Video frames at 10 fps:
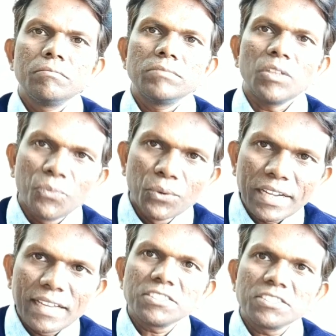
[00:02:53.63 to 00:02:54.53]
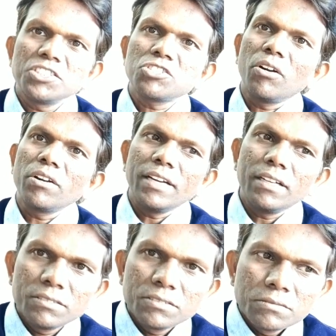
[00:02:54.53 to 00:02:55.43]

The food regulation started